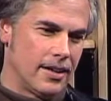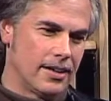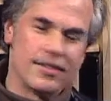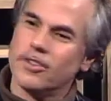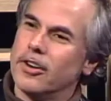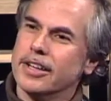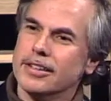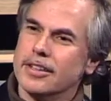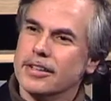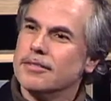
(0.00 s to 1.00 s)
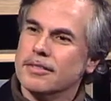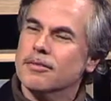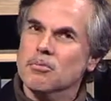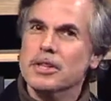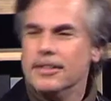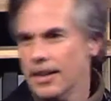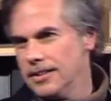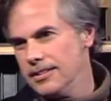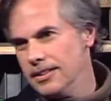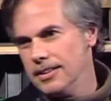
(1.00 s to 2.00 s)
starting in the
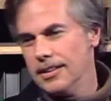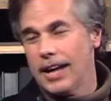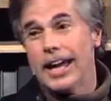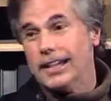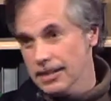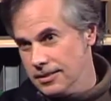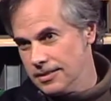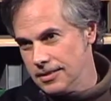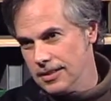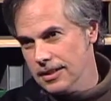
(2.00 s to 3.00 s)
mid-1980s,